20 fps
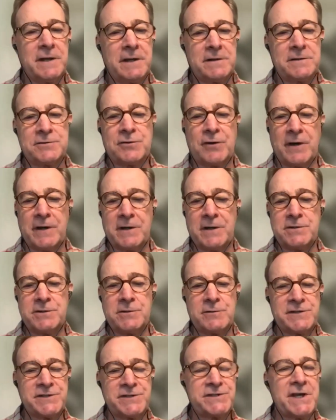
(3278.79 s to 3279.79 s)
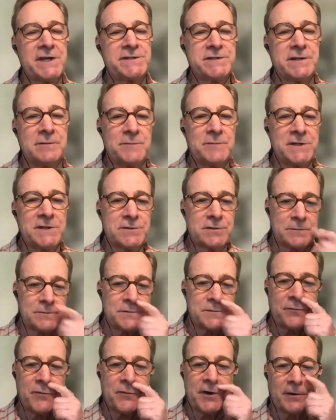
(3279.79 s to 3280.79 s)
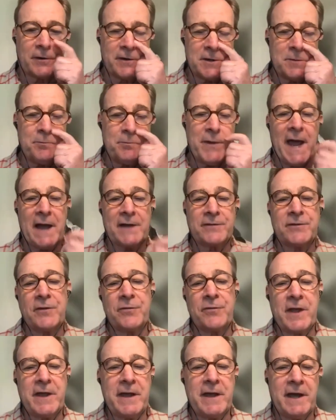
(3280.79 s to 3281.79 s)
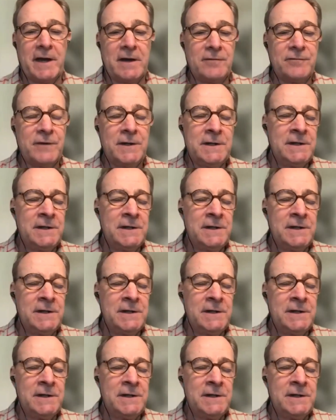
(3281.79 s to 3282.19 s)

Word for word: and trying to assess them in terms of their impact that they have.